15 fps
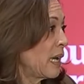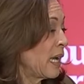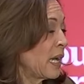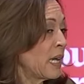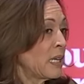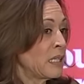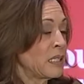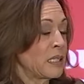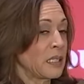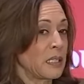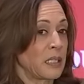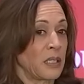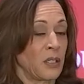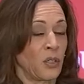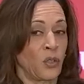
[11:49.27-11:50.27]
And
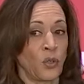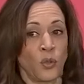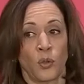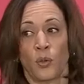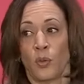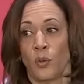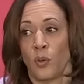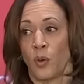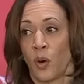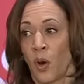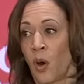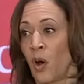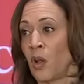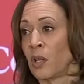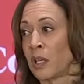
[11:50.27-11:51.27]
you
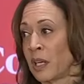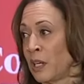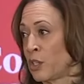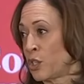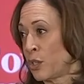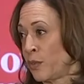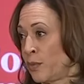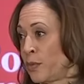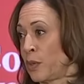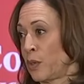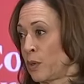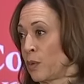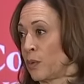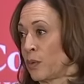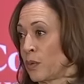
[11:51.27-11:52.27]
all, each of
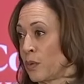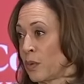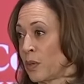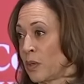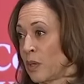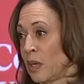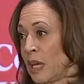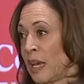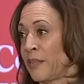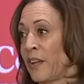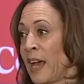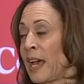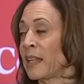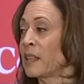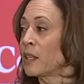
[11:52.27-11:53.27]
you, have
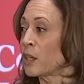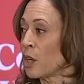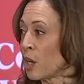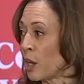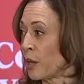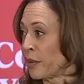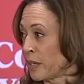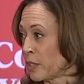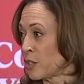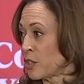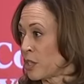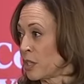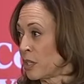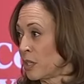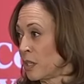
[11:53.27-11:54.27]
had the
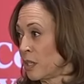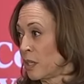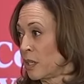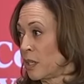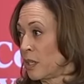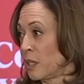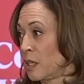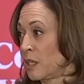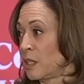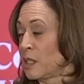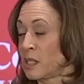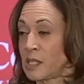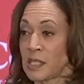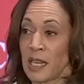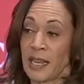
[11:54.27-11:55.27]
courage
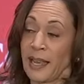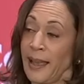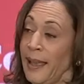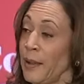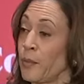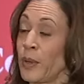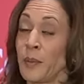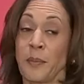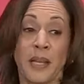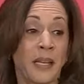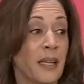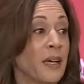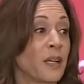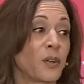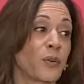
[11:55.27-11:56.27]
to say, hey, we may
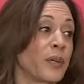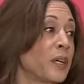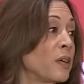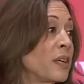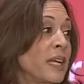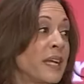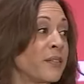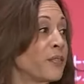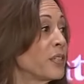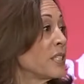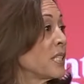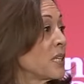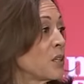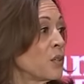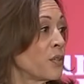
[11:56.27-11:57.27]
not agree on every
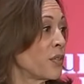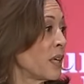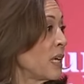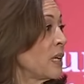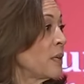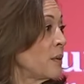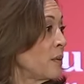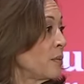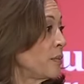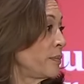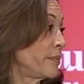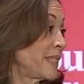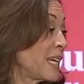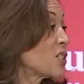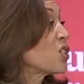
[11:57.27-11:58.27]
single thing.
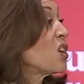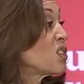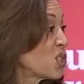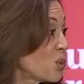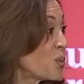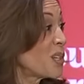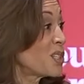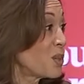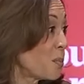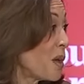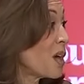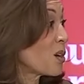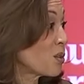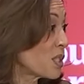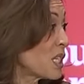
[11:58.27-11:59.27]
That's also what a
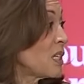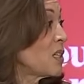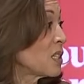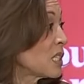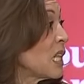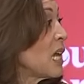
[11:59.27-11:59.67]
democracy looks